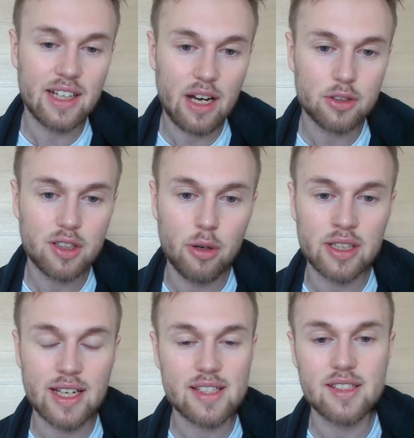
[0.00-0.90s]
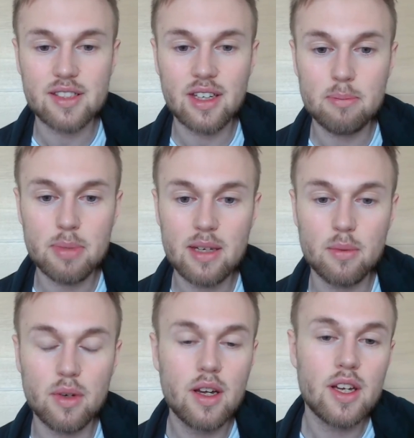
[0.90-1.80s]
in outgoingness is going to be,
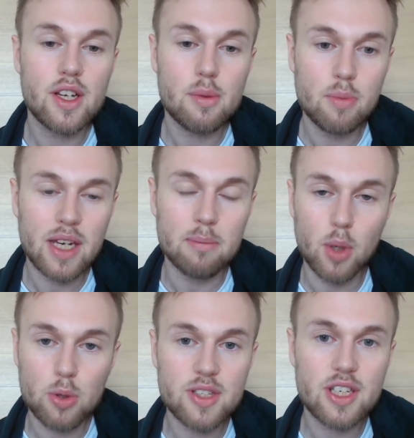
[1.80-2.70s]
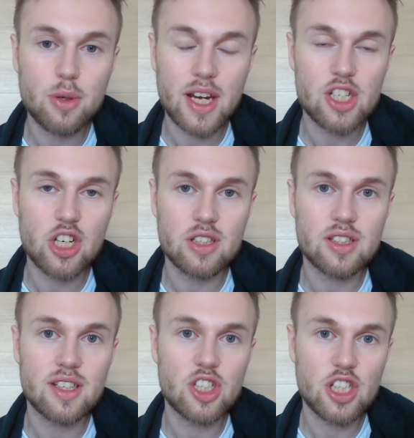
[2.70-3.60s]
in most
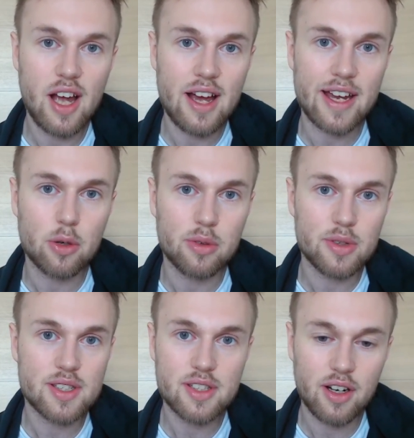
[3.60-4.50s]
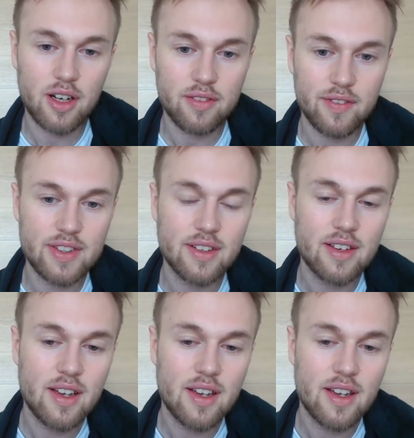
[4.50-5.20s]
situations, shy or reserved.